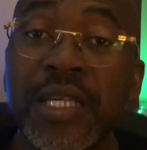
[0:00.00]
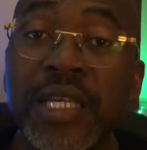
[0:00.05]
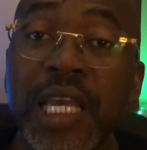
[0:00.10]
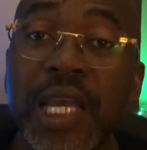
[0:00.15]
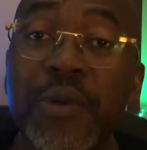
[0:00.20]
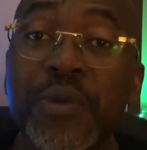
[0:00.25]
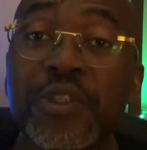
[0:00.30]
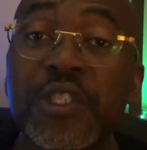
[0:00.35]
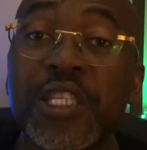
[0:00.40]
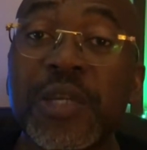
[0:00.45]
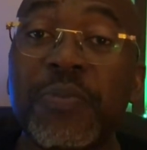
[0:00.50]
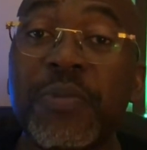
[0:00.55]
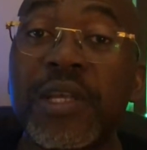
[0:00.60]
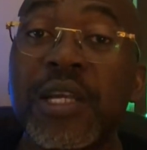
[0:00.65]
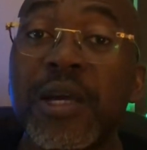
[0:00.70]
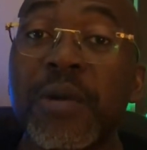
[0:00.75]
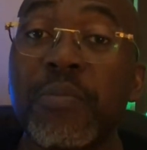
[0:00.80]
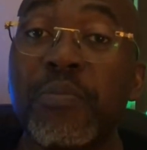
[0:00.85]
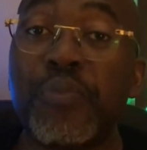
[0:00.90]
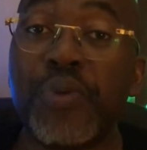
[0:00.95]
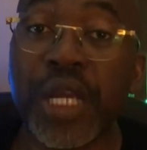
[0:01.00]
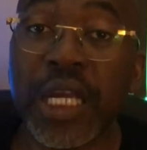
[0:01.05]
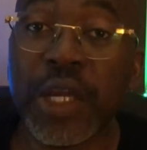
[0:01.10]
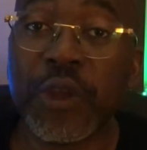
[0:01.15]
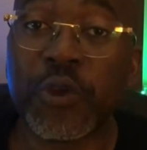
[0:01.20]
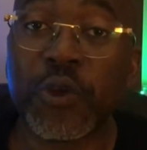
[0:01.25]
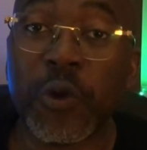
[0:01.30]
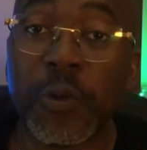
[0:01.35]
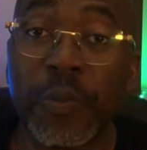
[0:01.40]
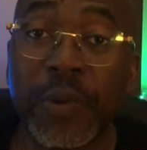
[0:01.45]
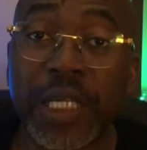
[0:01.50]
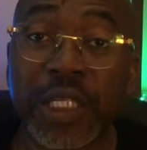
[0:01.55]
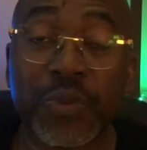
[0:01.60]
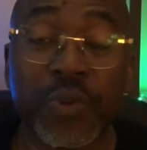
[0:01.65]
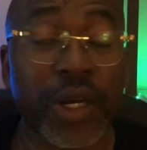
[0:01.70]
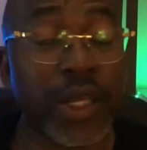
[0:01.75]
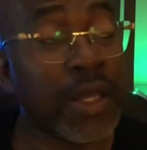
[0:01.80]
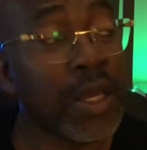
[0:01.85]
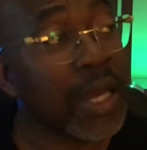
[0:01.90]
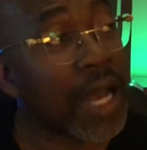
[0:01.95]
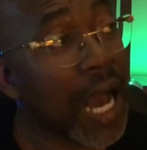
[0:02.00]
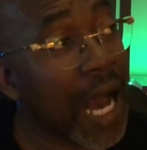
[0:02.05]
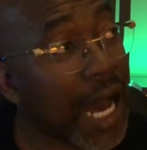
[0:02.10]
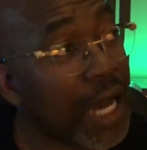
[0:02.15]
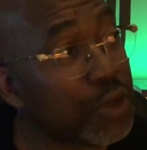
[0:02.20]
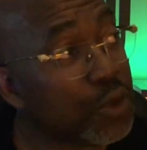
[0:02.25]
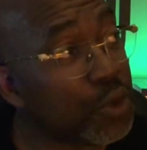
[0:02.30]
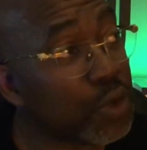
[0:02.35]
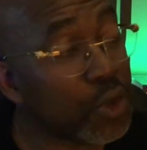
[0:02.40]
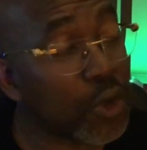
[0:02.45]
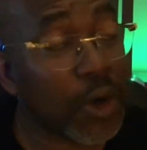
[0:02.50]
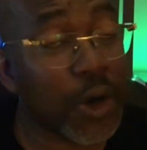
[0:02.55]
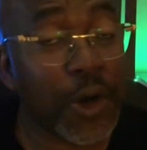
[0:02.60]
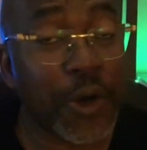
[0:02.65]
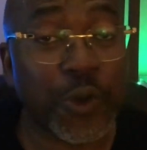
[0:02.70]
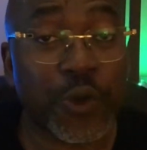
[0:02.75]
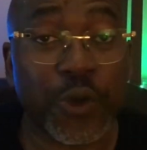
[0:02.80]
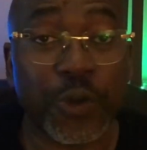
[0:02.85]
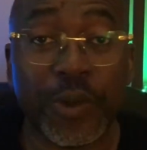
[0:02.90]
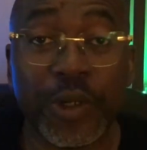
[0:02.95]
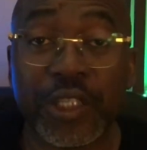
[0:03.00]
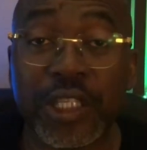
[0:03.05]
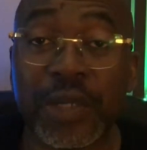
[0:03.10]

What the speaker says: It will simply bring it to a place where as you're talking to your brain,